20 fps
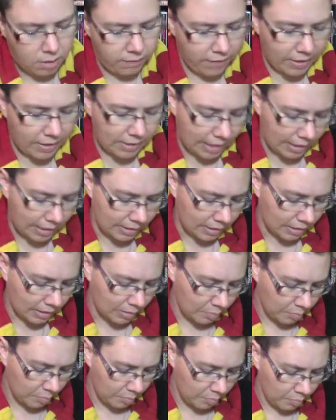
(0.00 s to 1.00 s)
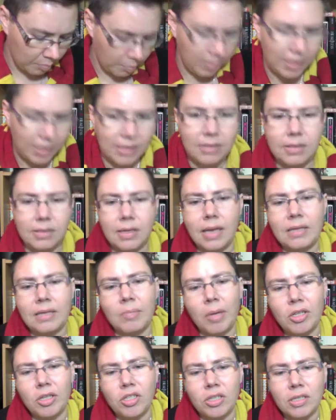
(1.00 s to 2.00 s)
Fantastic Beasts as
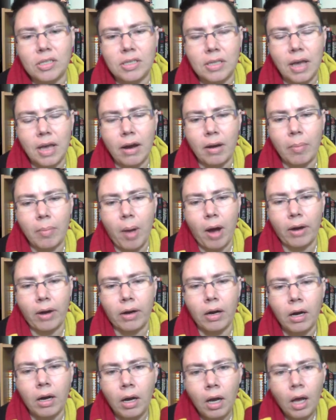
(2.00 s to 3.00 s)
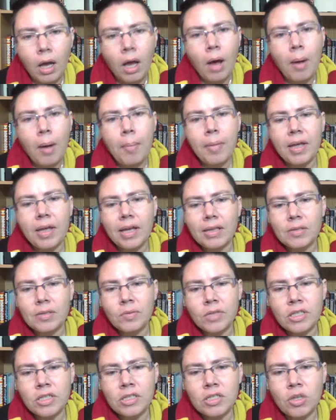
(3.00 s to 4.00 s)
much as Harry Potter because
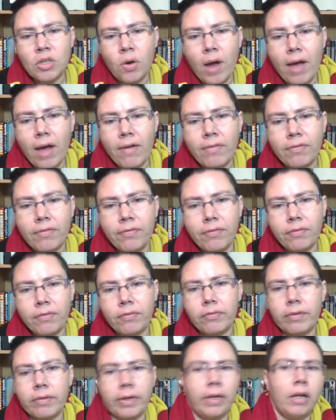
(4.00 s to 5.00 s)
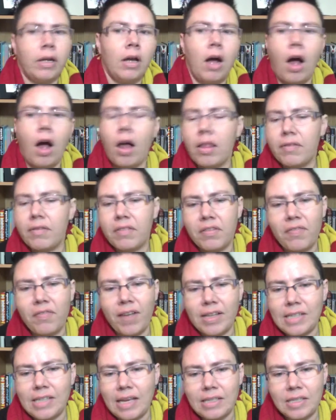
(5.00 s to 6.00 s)
we just don't have all of the
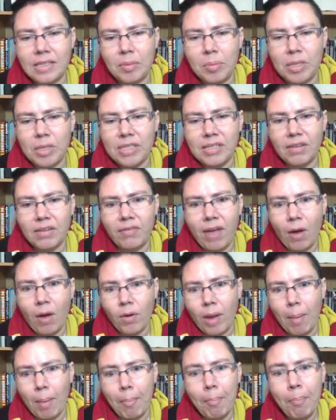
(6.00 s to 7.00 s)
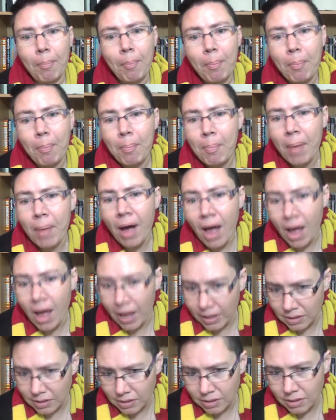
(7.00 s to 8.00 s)
Fantastic Beast stuff out yet.
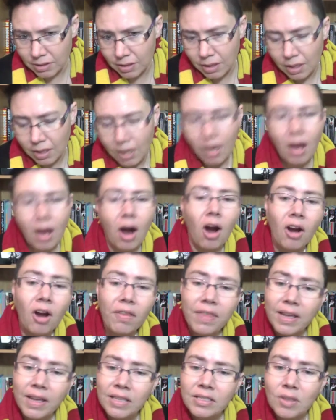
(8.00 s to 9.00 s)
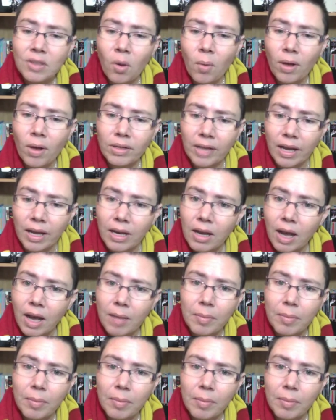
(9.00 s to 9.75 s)
But aren't they so well done?